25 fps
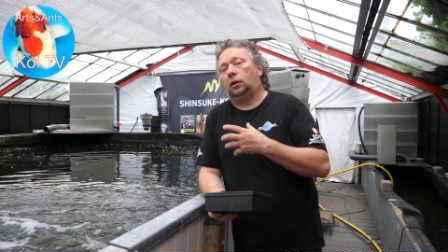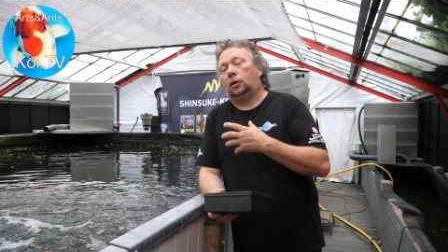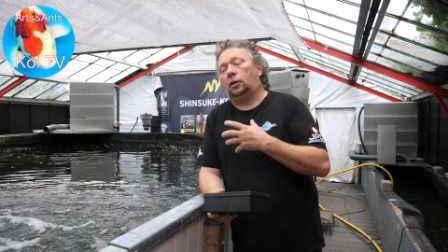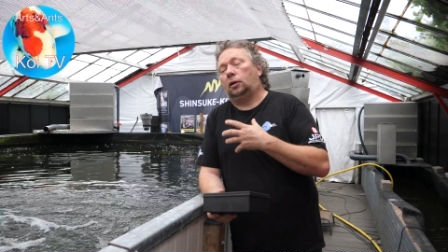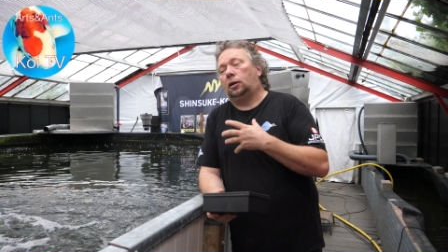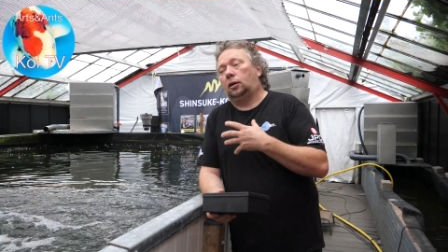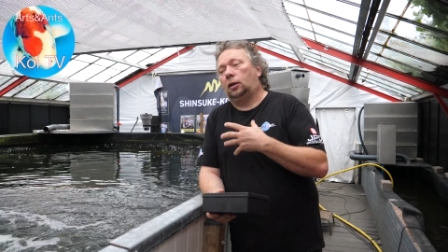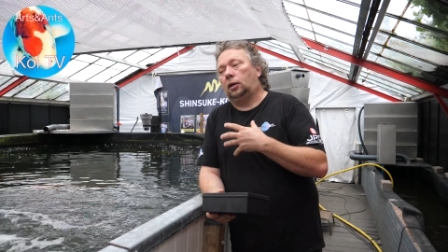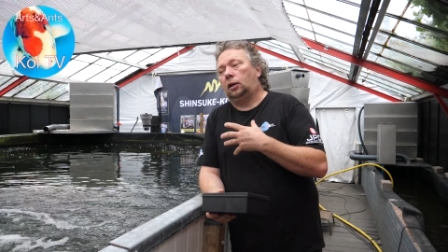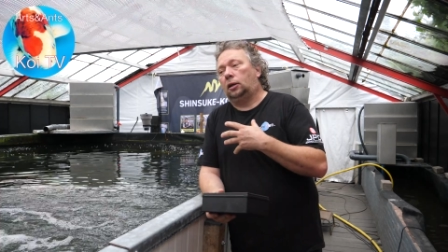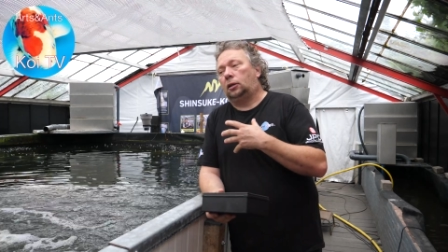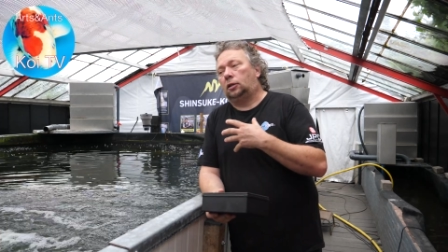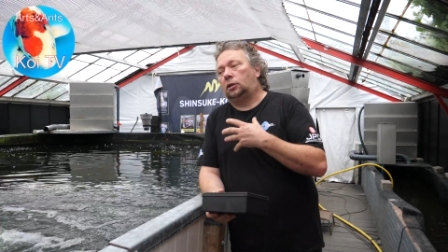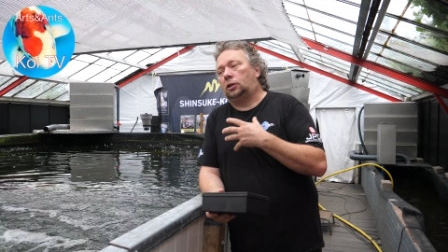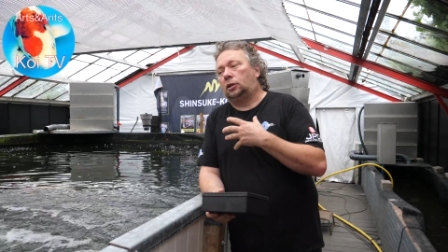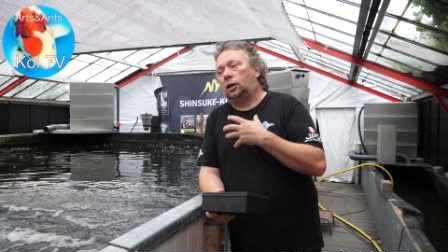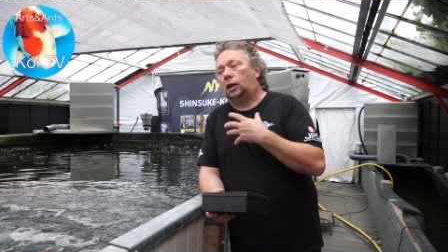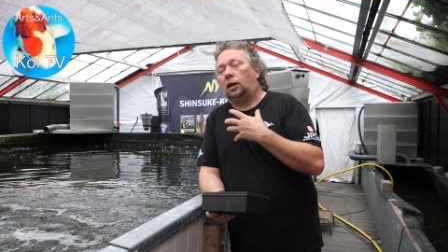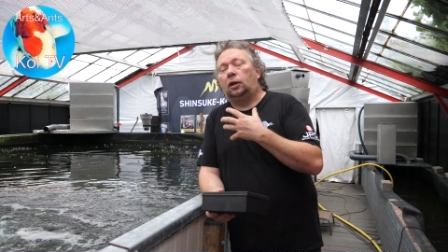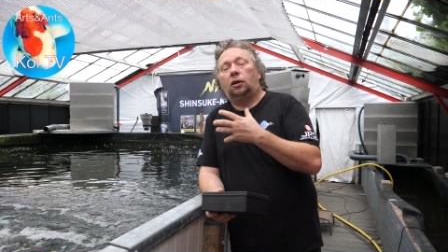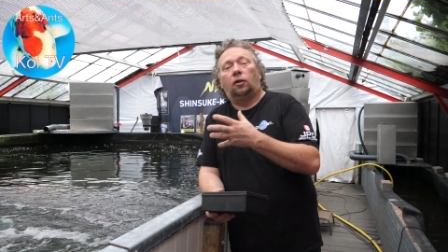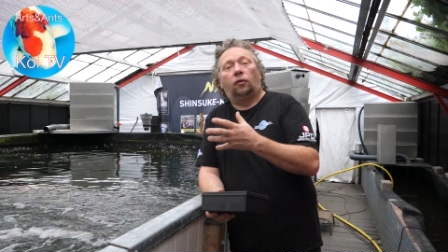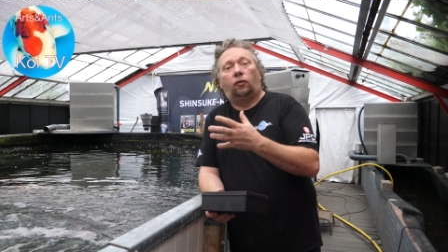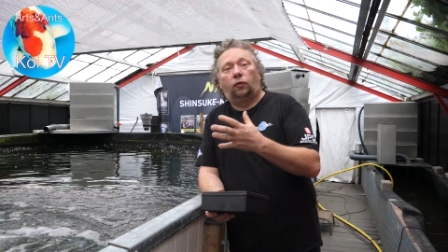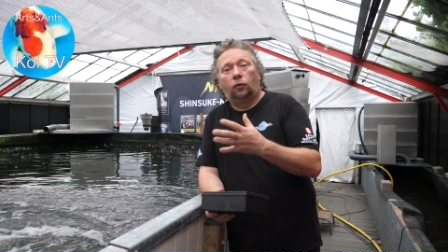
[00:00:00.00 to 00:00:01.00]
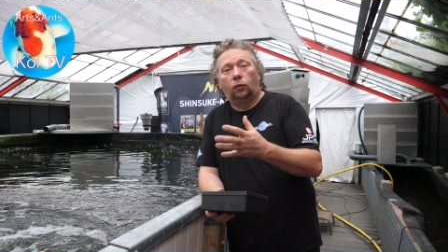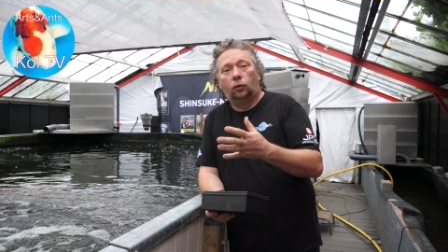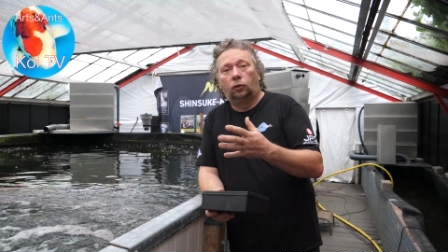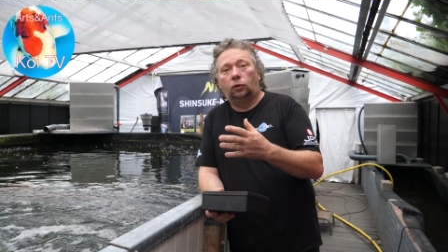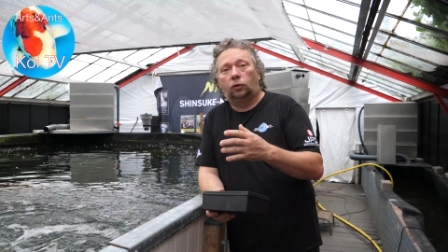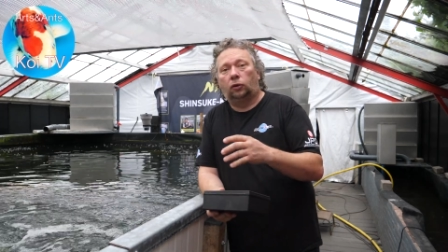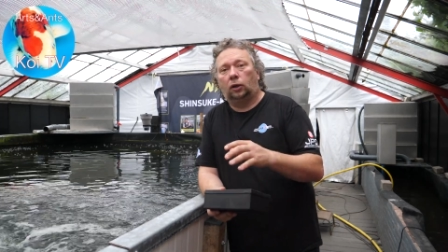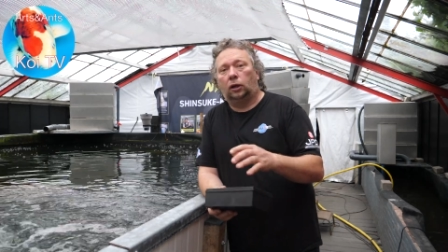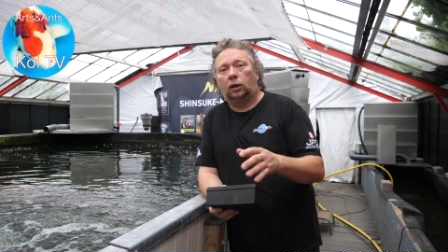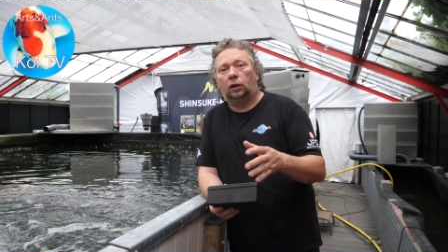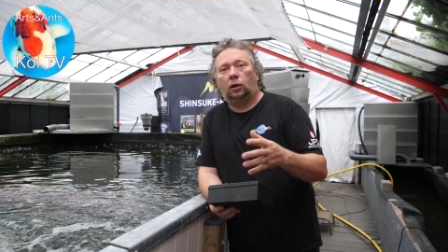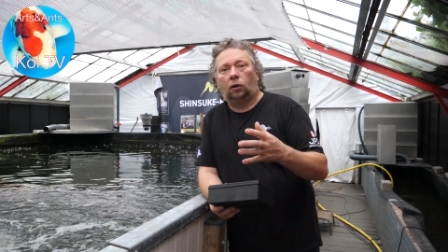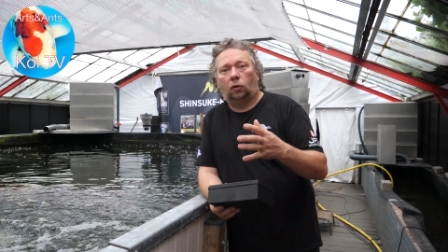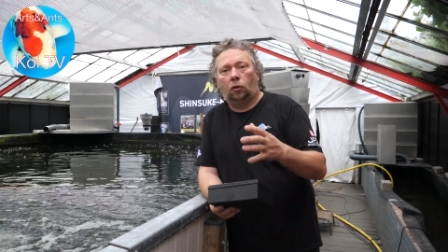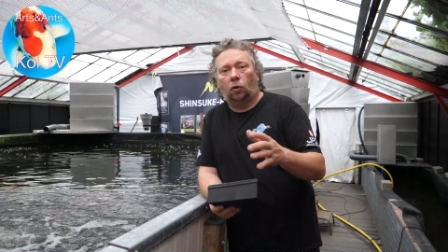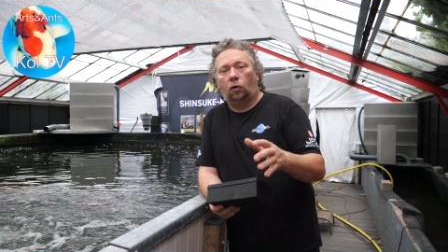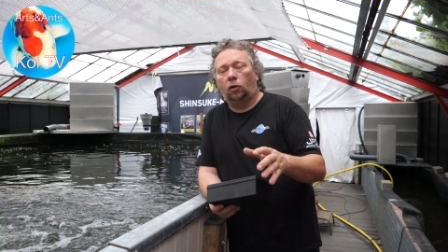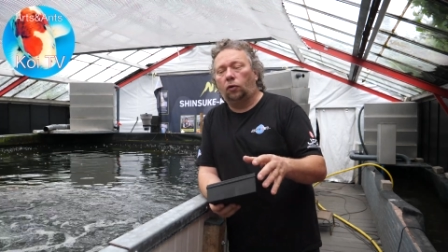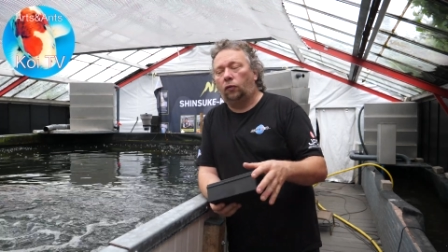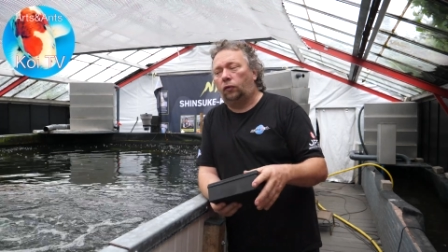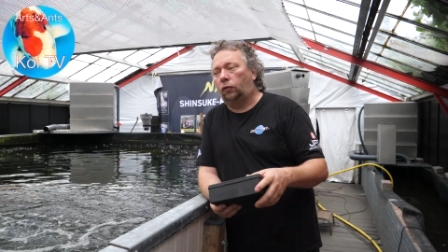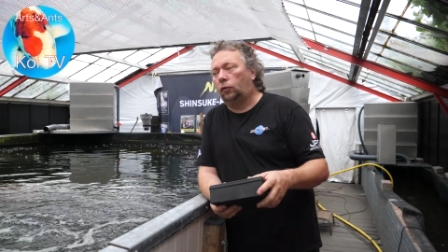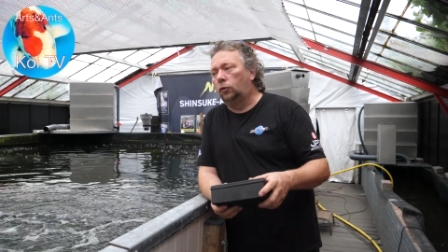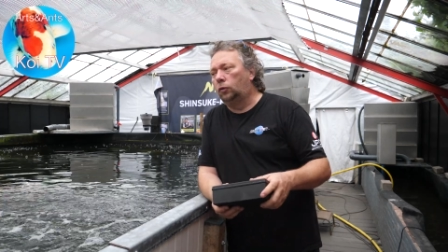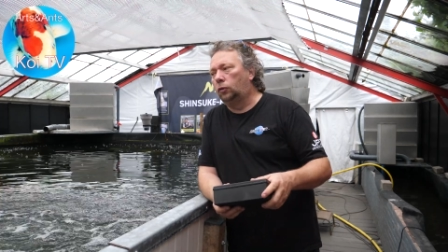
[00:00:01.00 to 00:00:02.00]
uh, it's in the food, in the
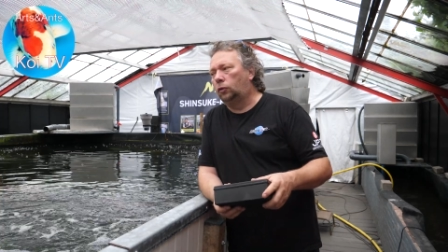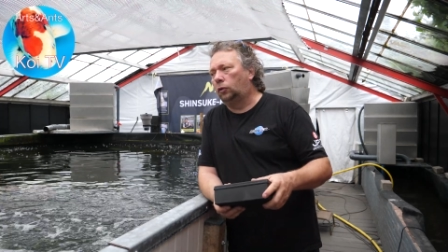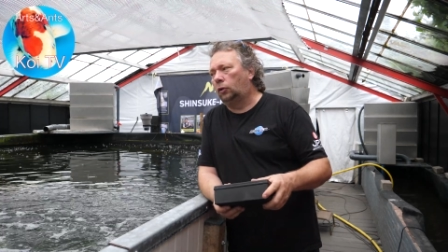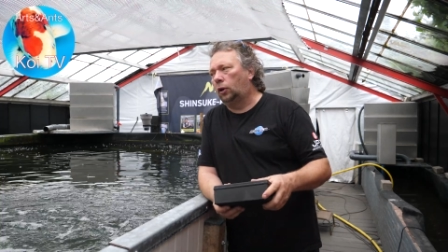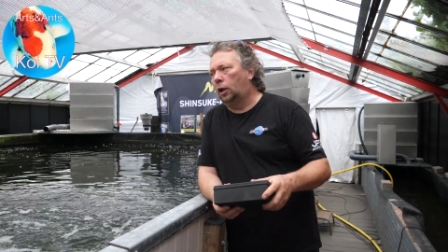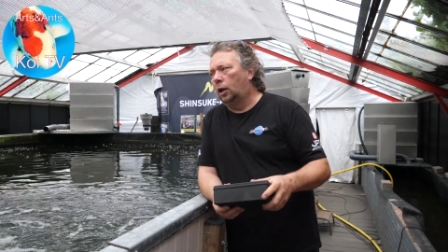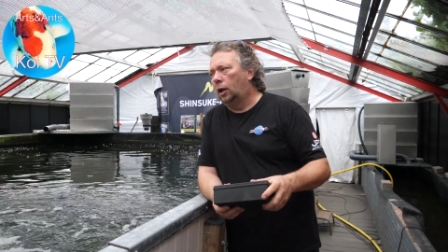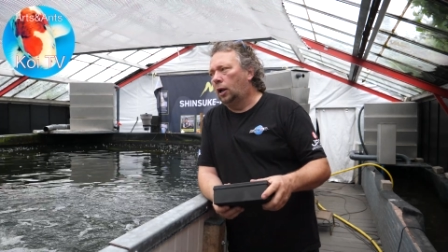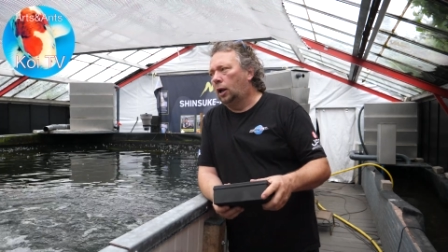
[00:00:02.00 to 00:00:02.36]
koi food.